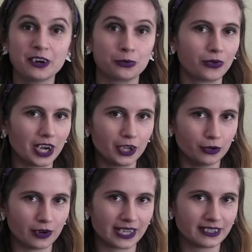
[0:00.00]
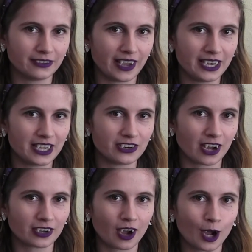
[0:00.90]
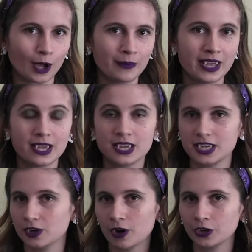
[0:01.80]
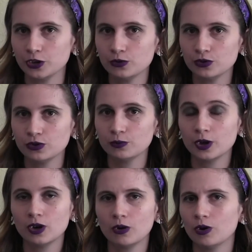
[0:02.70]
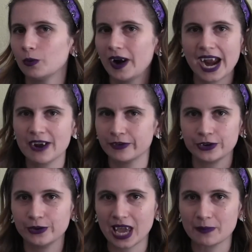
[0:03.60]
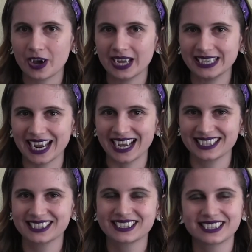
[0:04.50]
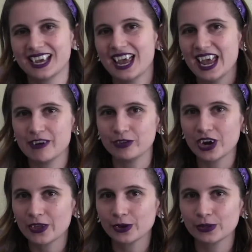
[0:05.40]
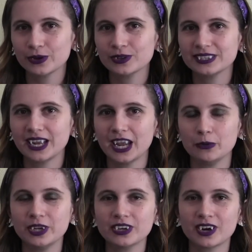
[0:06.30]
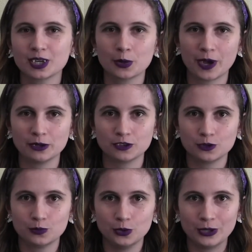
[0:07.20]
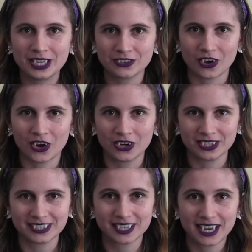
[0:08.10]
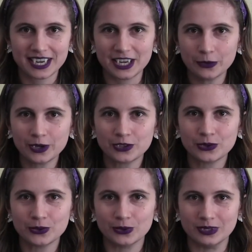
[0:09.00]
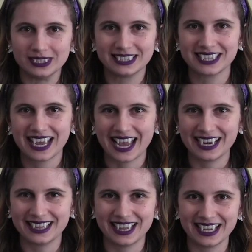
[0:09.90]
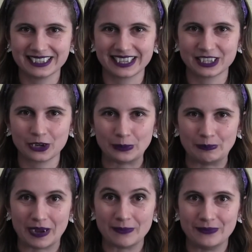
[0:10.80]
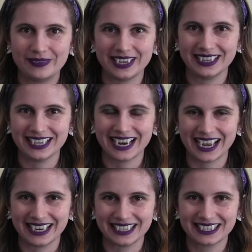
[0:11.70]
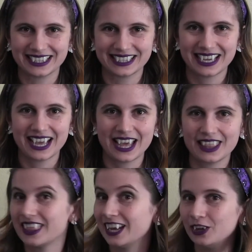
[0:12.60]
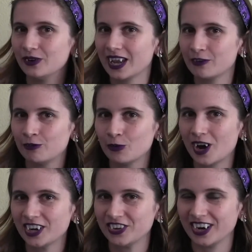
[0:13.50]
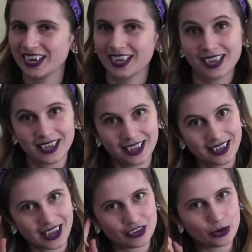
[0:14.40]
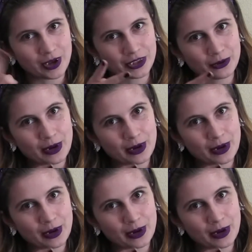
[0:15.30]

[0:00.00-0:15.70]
at radiotransylvania.com, here on YouTube, or wherever you get podcasts. Every other Thursday, we talk about spooky songs, eerie tunes, and things that go bump in the night. Thank you again for watching. Catch you on the